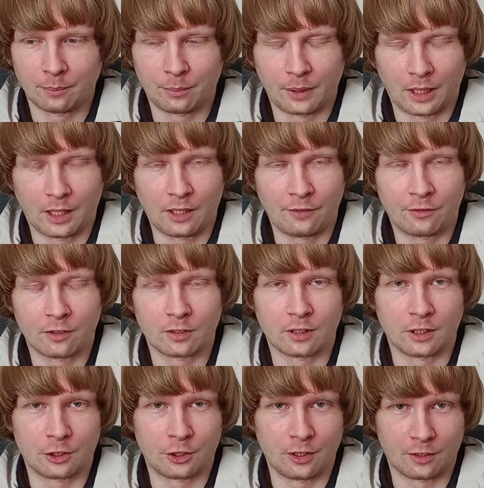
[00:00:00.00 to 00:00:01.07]
behavior,
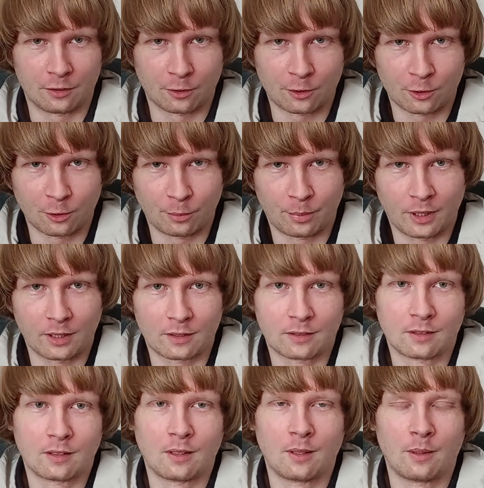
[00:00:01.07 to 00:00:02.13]
that she's not so bad
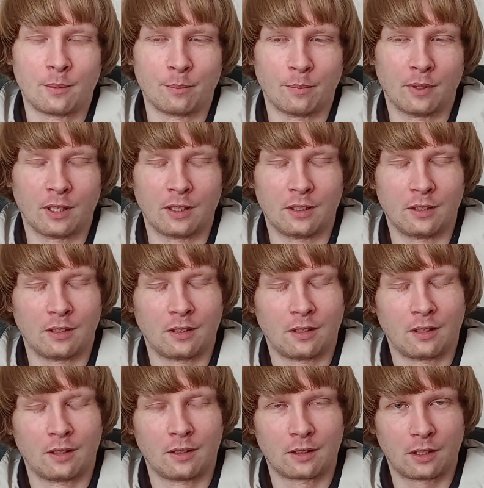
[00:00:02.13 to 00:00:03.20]
by
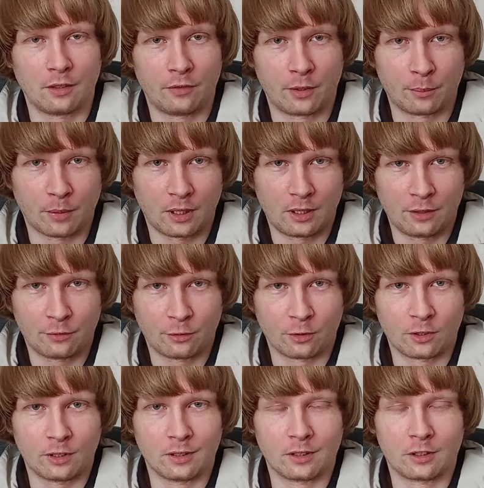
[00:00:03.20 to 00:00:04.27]
giving money for
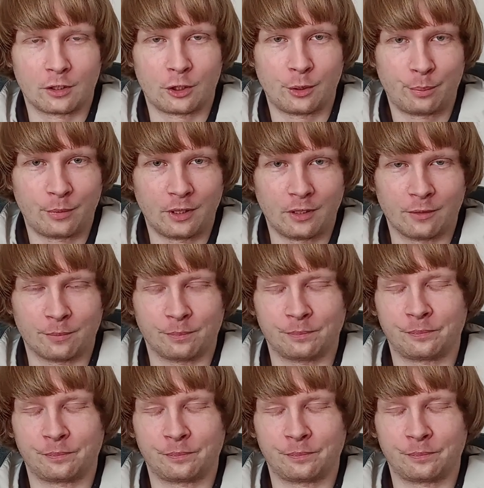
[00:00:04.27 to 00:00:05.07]
the jeepney.